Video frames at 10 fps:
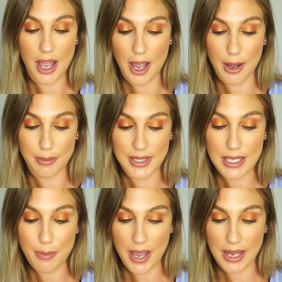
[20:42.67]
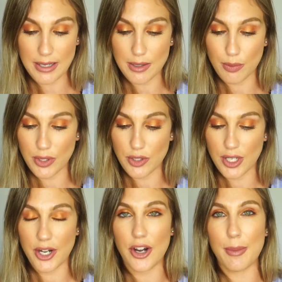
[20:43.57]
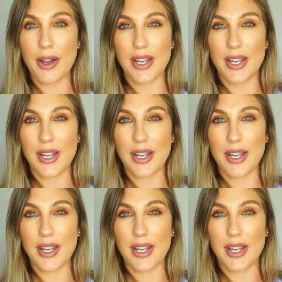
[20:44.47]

Um, Deep End, which did I grab out?